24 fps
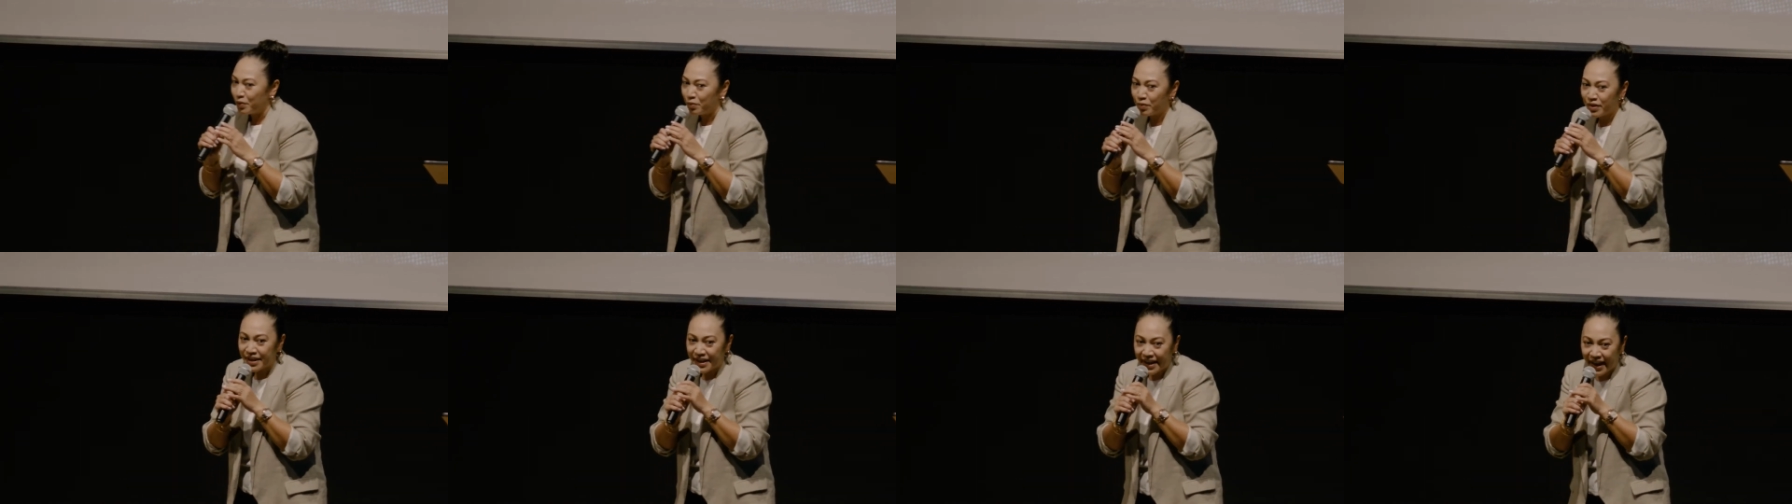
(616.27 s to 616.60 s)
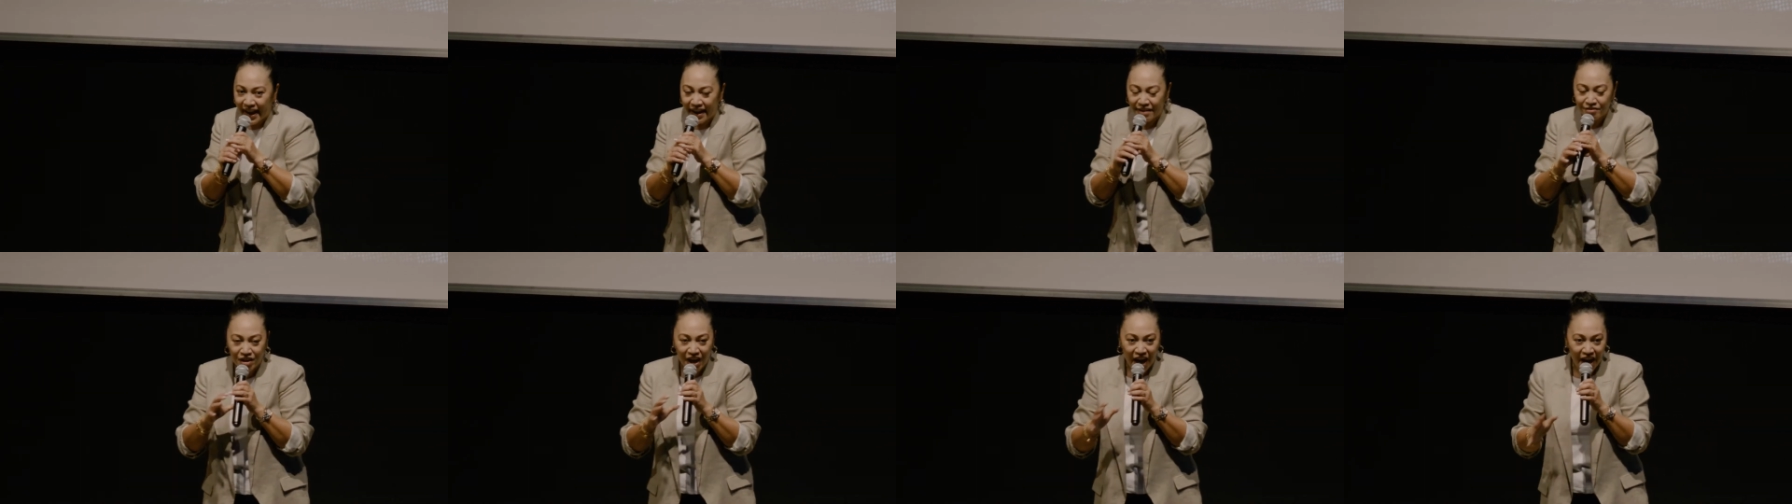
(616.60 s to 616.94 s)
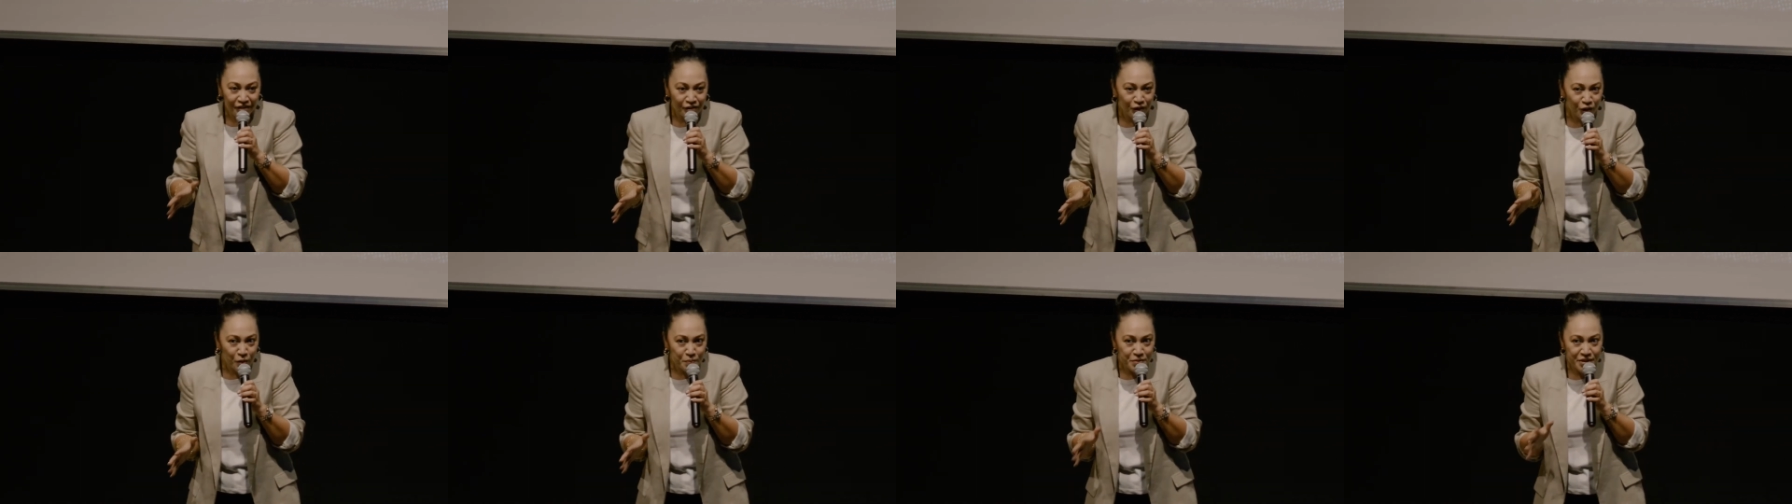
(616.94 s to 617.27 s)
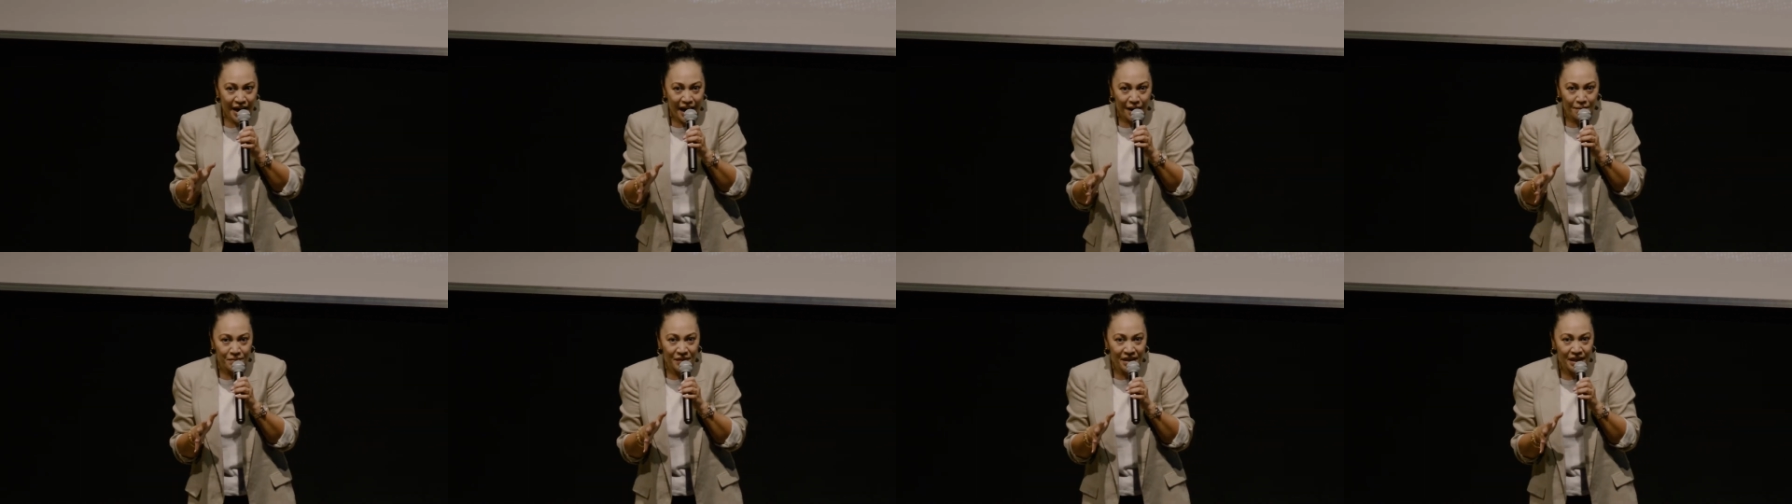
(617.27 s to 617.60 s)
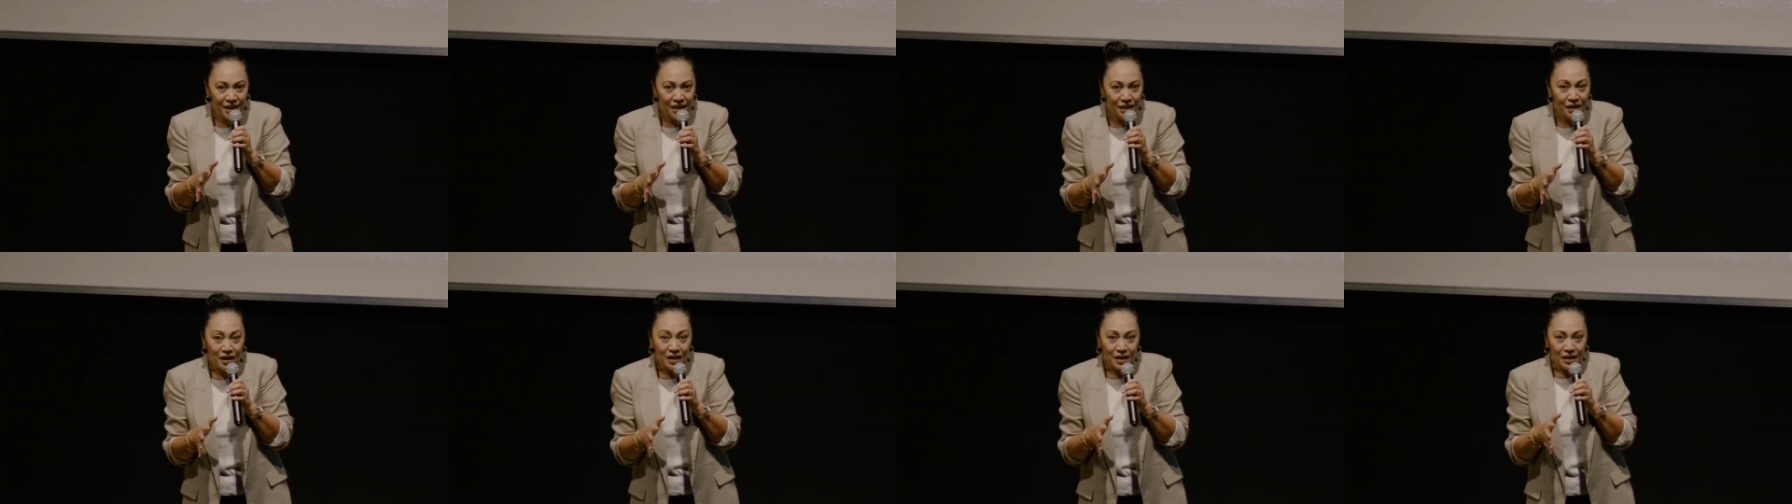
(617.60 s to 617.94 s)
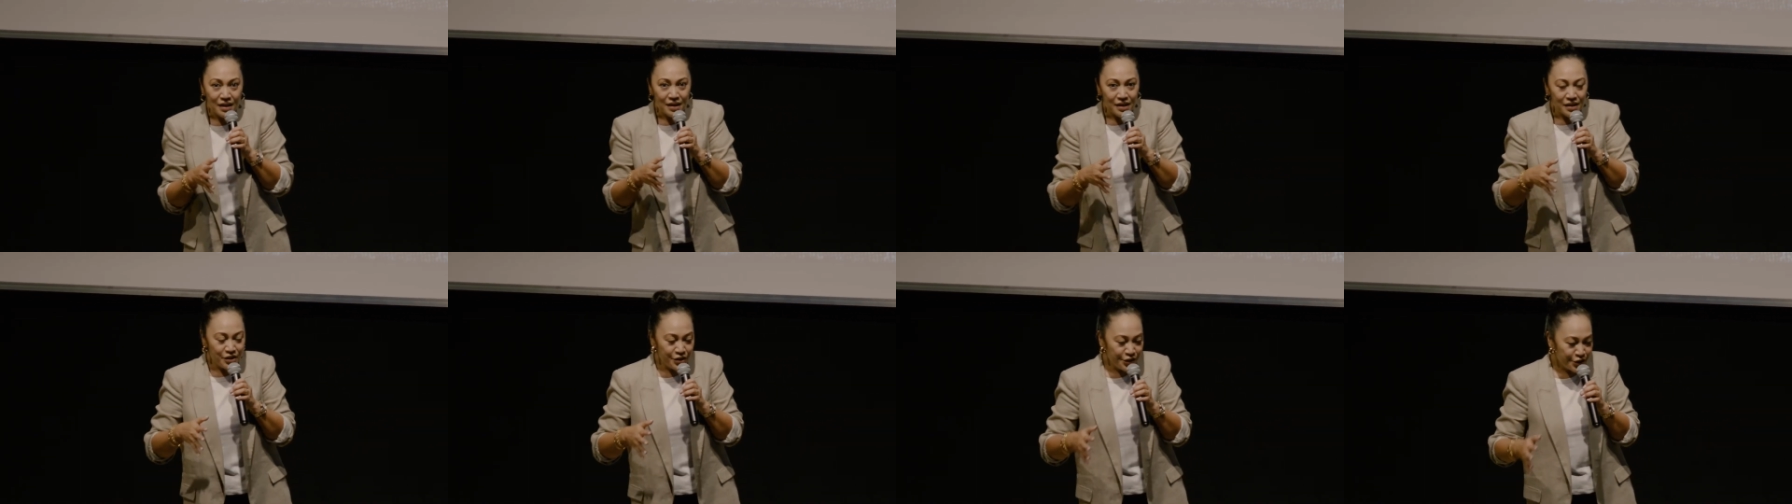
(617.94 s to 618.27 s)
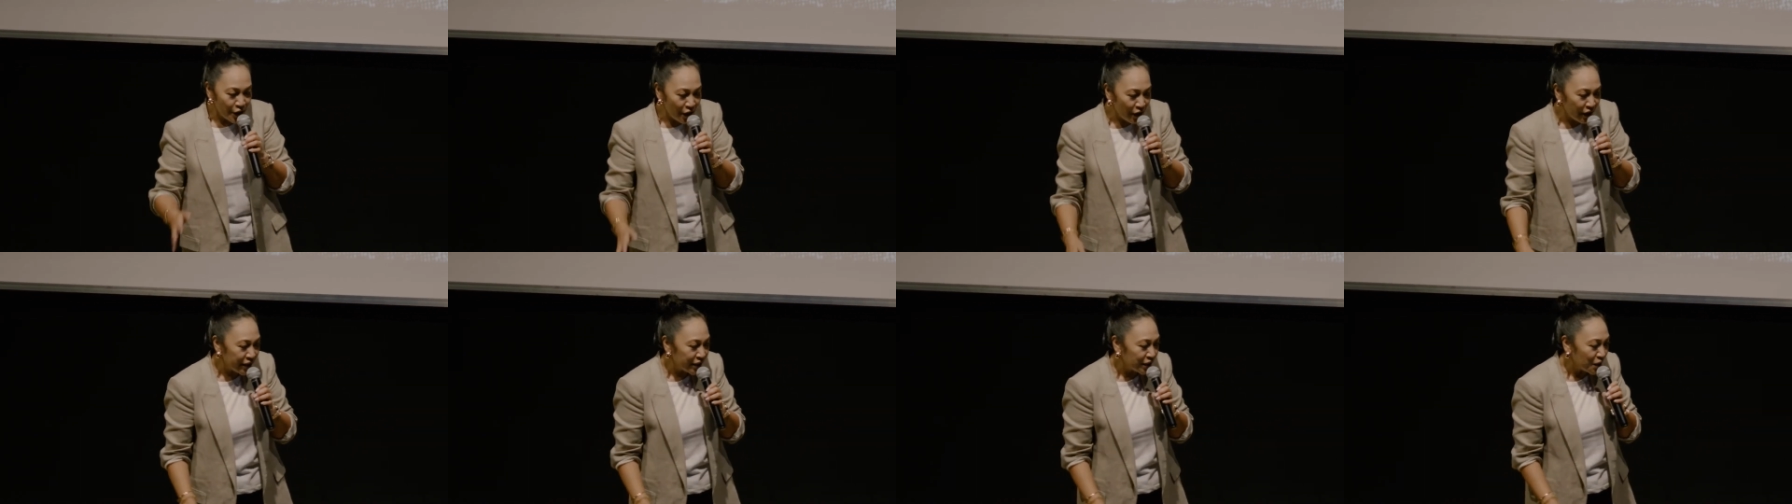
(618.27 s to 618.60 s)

We have life groups happening during